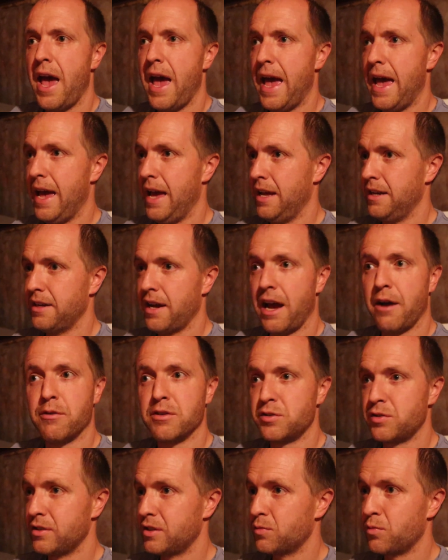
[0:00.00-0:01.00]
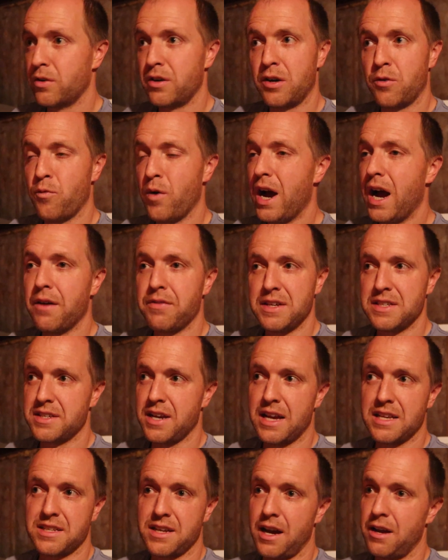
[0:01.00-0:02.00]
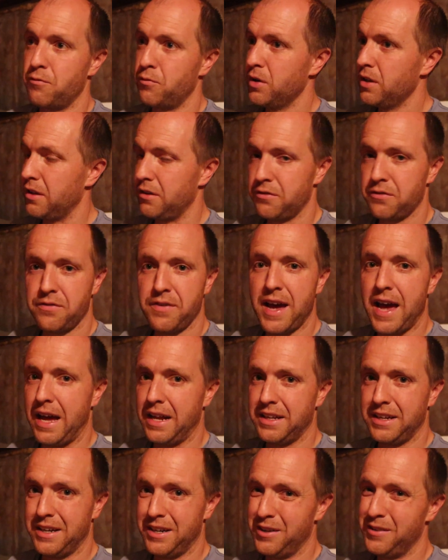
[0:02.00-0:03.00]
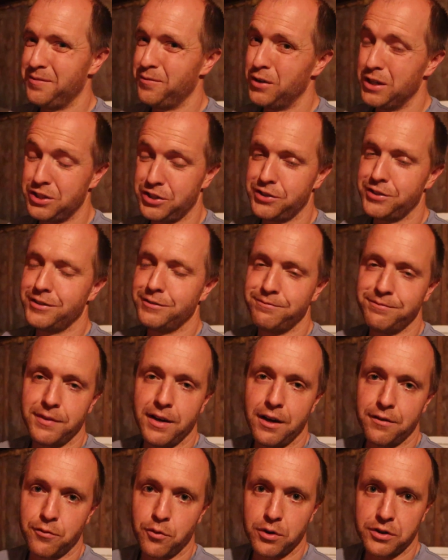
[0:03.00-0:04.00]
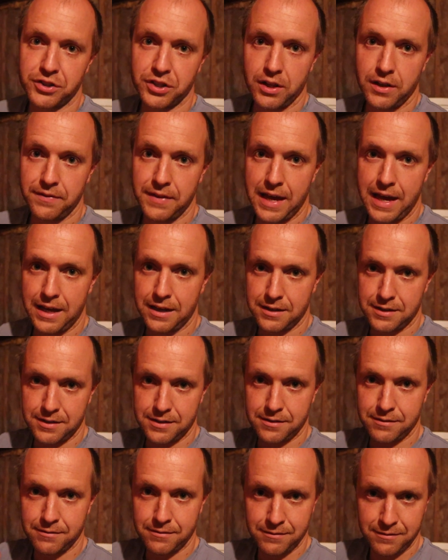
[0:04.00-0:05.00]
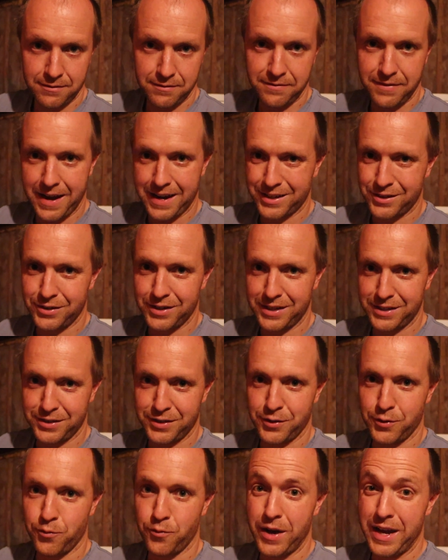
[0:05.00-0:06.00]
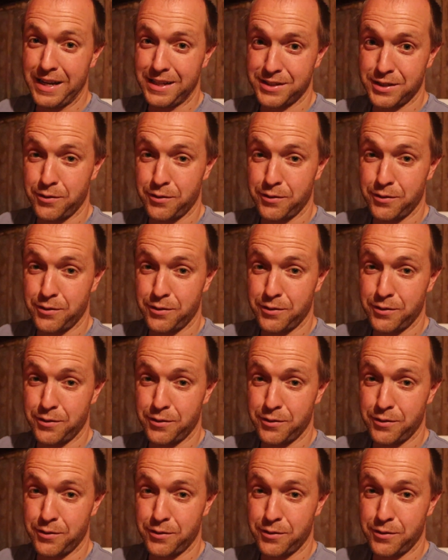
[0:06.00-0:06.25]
And I was just wondering, wow, these guys got really fat, and which unfortunately that factored into the weight.